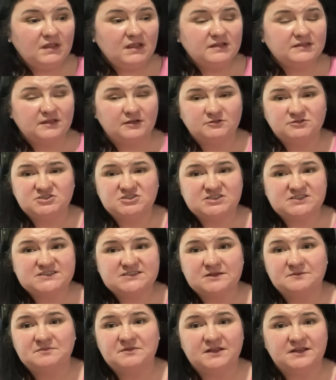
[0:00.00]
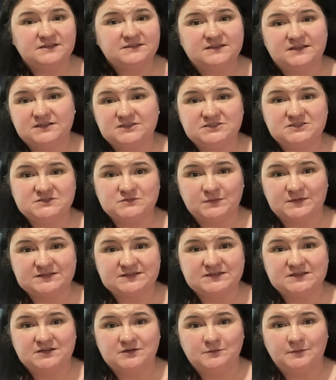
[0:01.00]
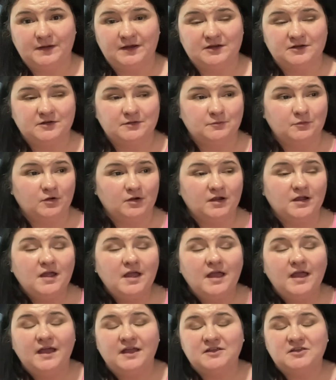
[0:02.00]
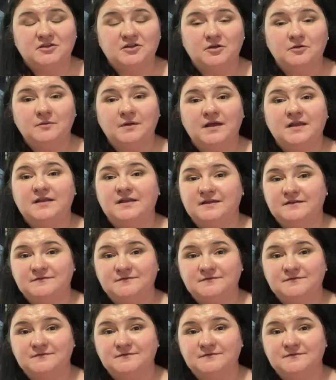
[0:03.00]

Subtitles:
there was just some things that I just wasn't going to wear anymore. And you know what?